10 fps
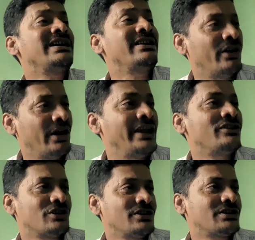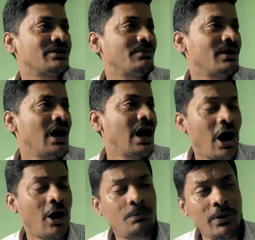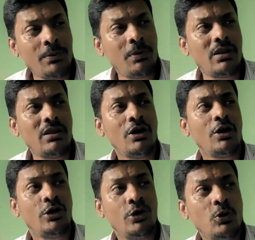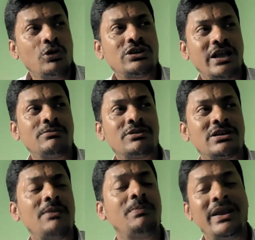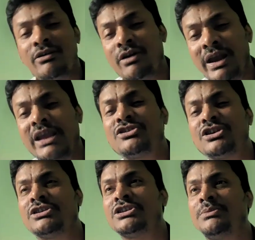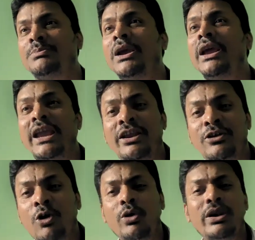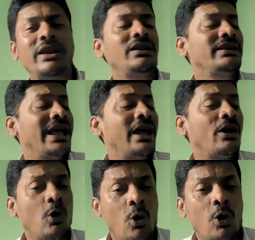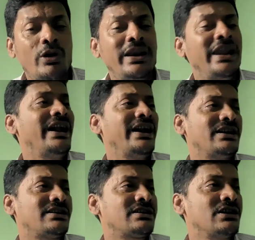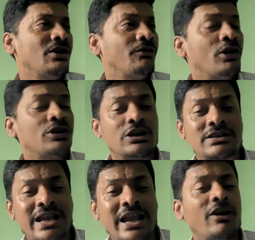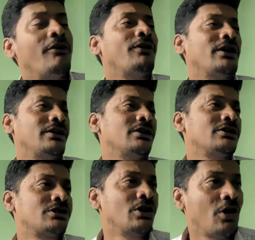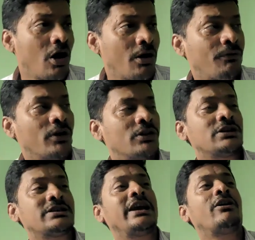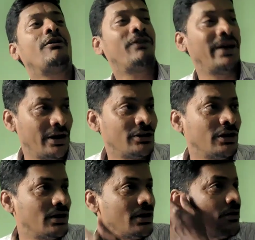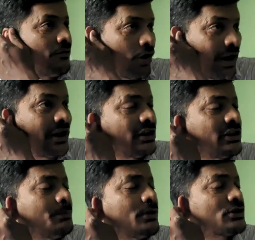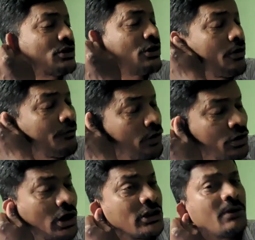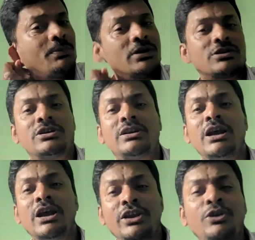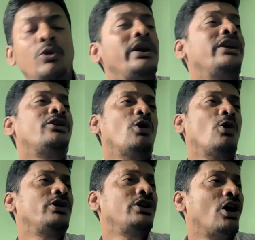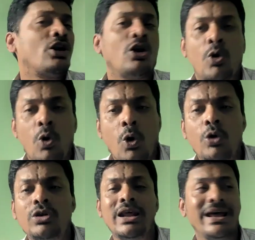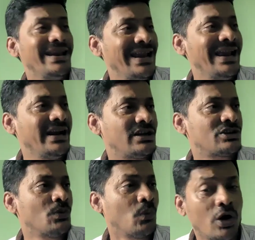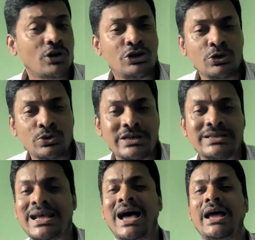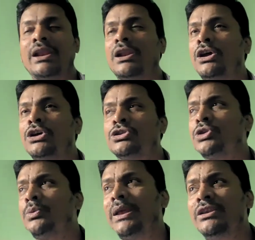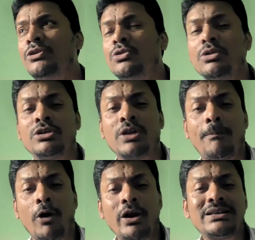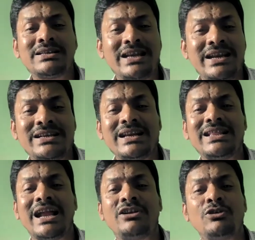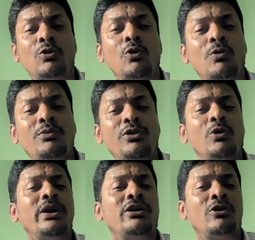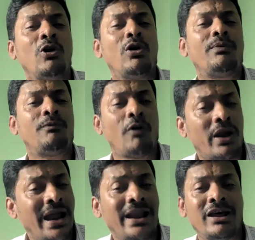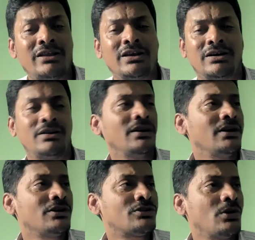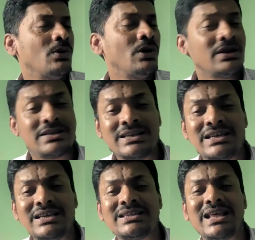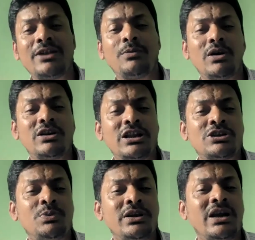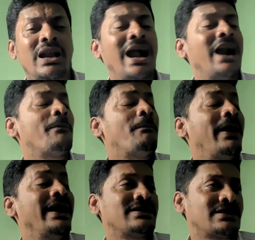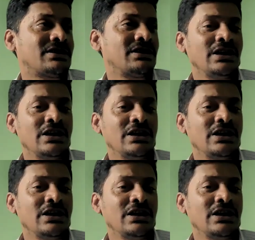in relations, how people lose themselves in relationship, ignoring their own needs for the sake of others or for the sake of another. For another person or for the other person, you ignore your own needs, what you desire. So when the poet stated that whom you ignored for another, so suggests that what the speaker had placed